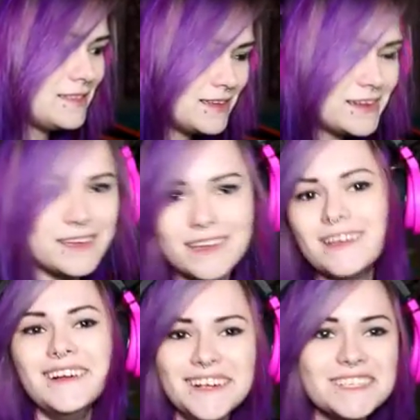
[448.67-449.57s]
Look
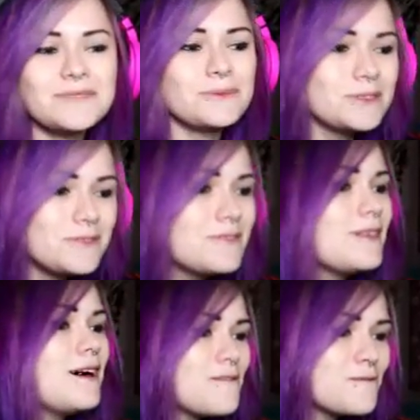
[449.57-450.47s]
at us with
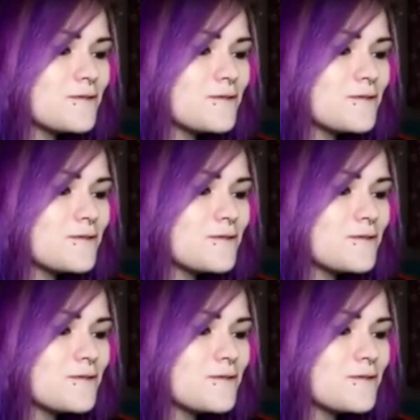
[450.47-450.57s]
all our